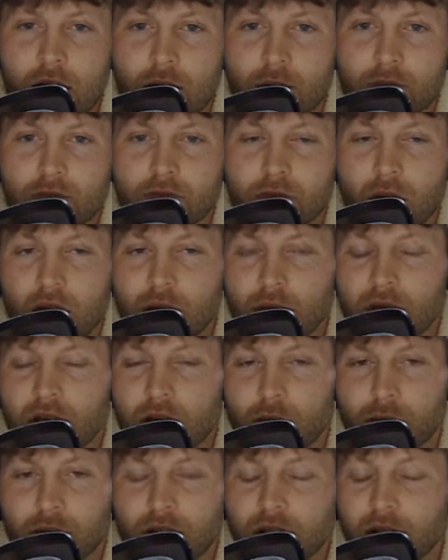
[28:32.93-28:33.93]
Might be
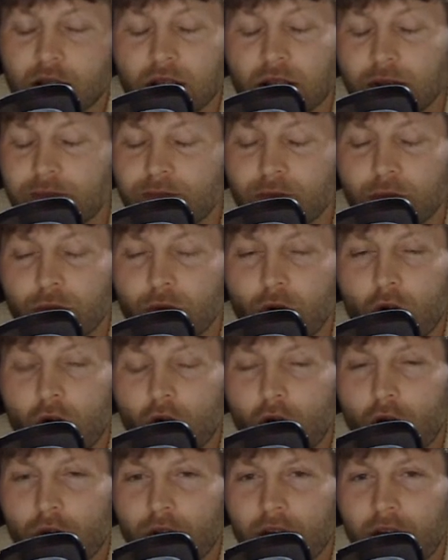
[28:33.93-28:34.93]
completely wrong
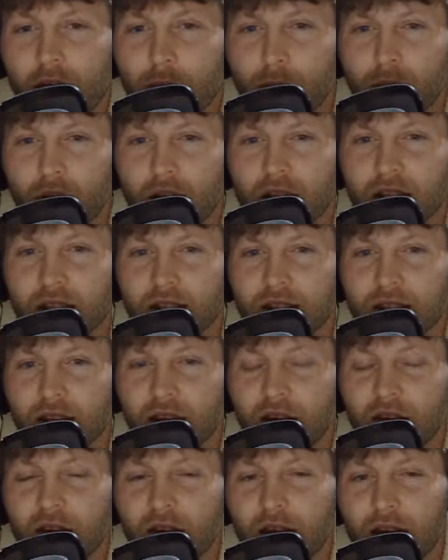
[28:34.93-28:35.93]
on that, but I just think
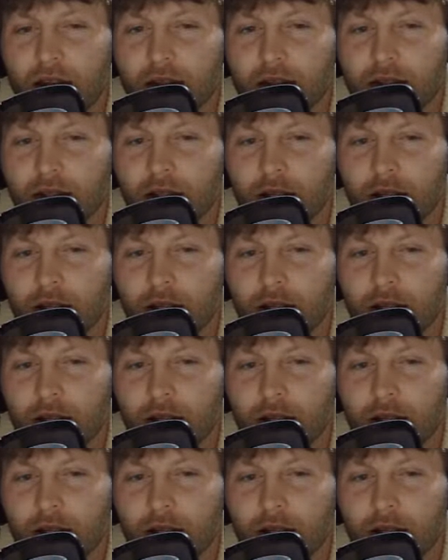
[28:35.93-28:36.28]
that